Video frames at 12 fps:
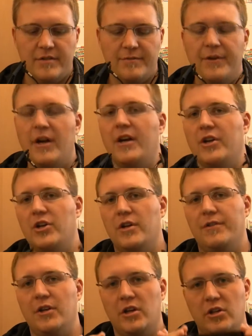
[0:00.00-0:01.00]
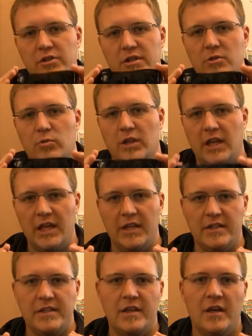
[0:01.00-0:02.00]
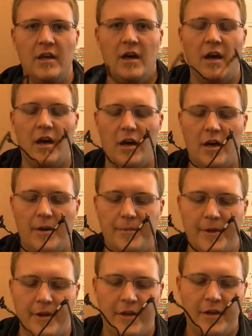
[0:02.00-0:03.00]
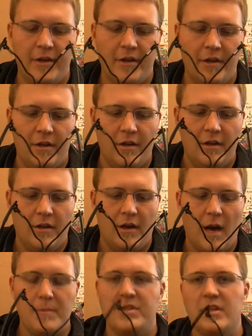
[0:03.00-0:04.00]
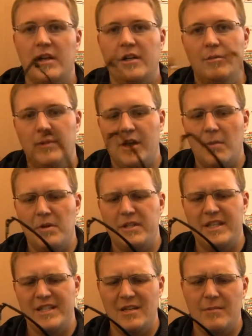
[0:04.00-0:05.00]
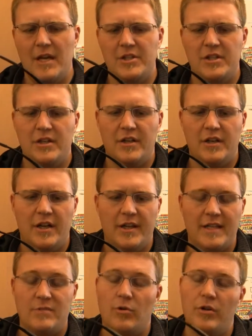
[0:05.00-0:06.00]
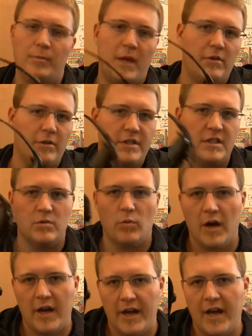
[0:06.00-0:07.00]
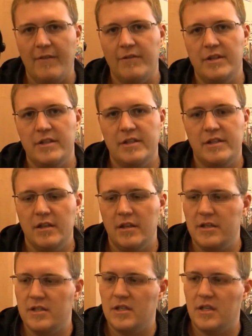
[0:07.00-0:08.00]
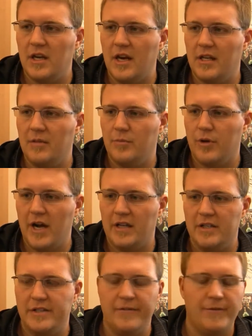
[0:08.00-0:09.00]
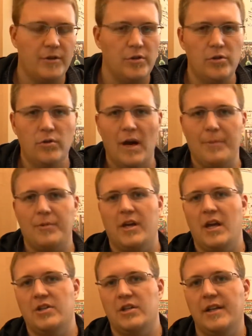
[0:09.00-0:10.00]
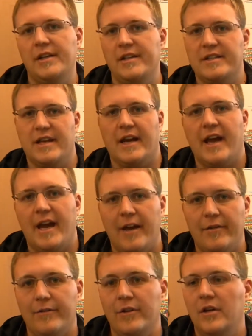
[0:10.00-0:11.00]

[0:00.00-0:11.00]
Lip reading: It's very good if you're going to use this with kids. I'm studying to become a Disney Imagineer, and that's one of the main reasons why I have this, is so that I can practice different new application ideas that I have.